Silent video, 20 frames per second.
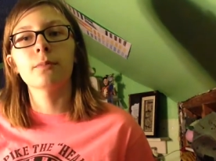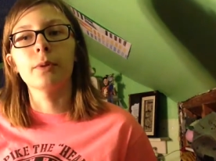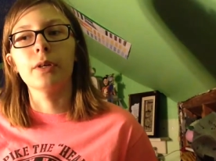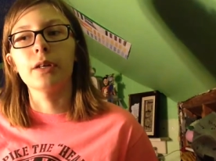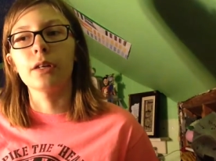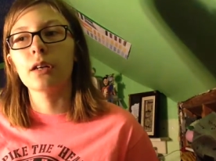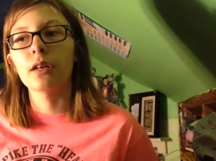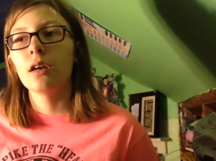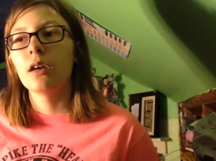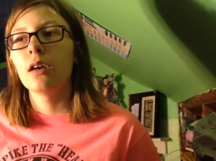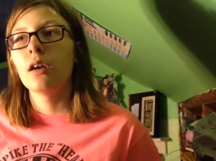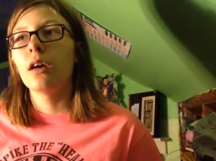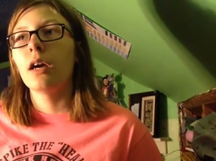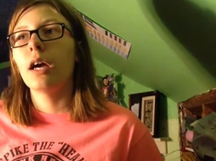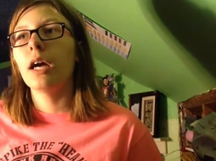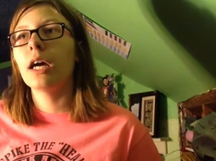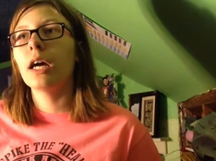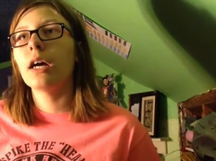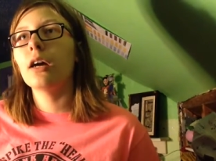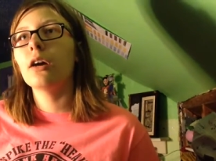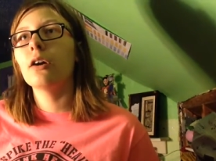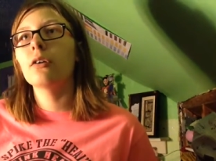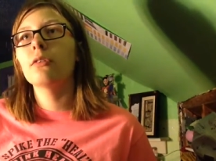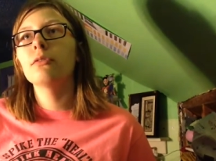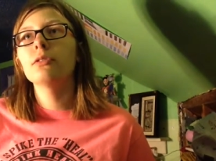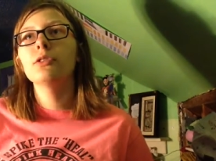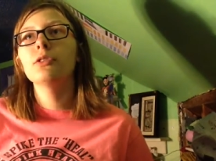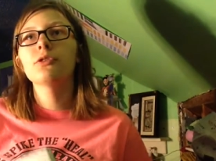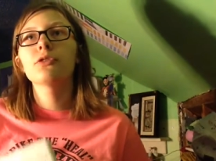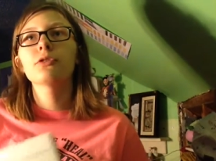book how
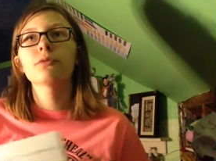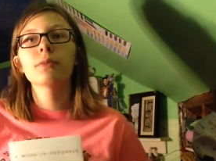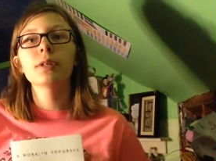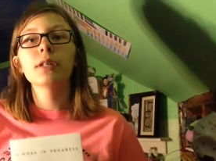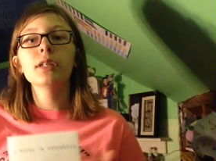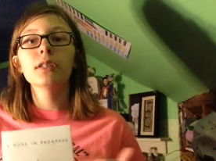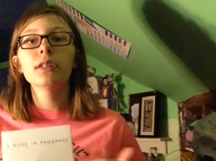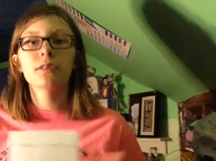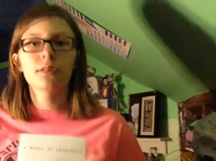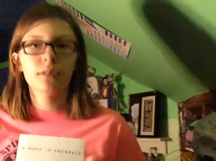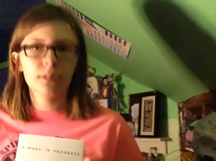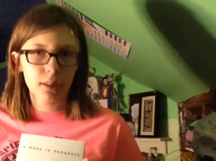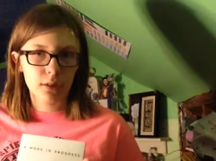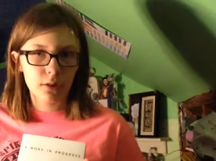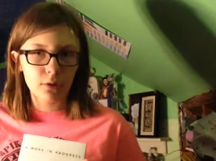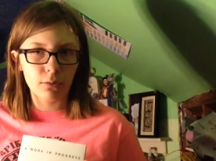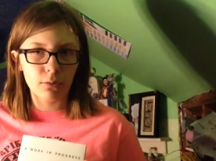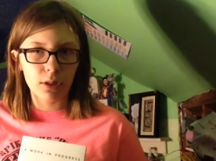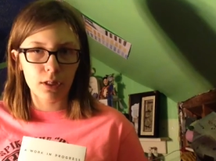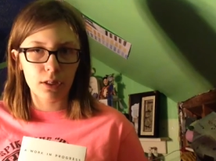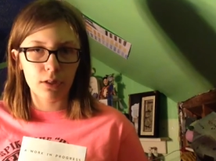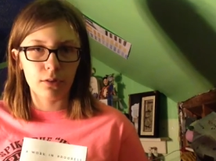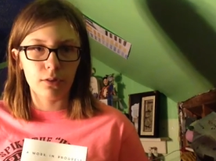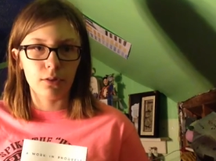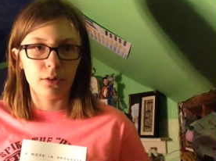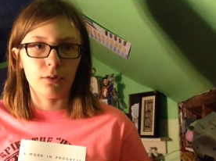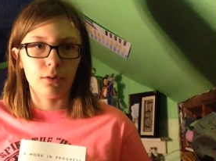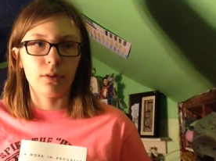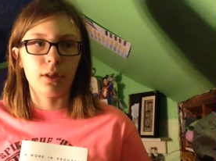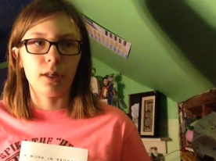you should really stick to what you're
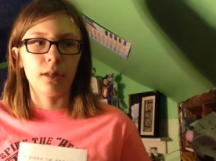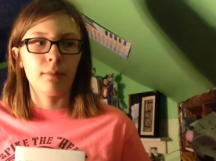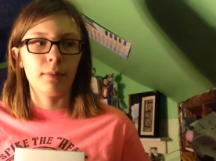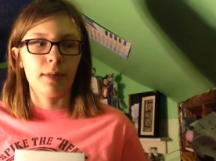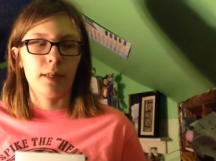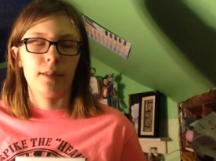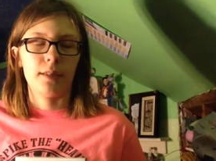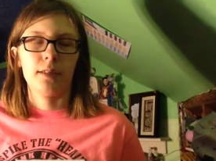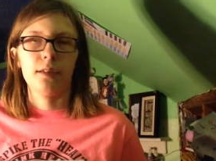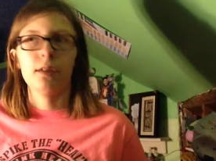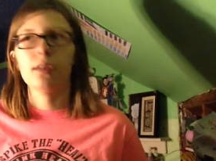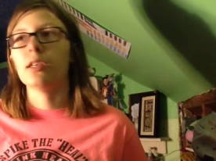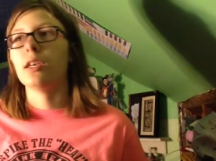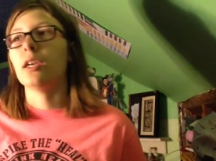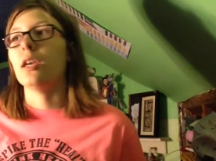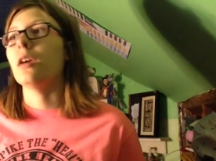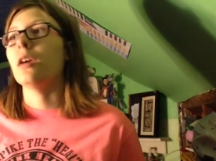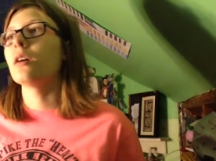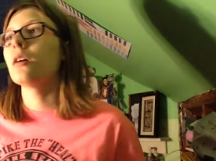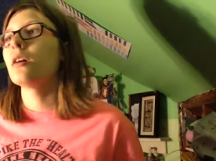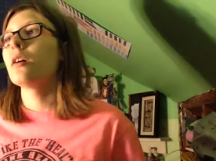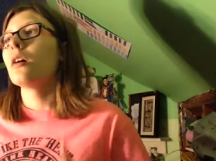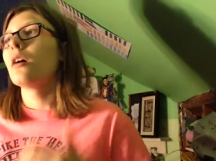doing, basically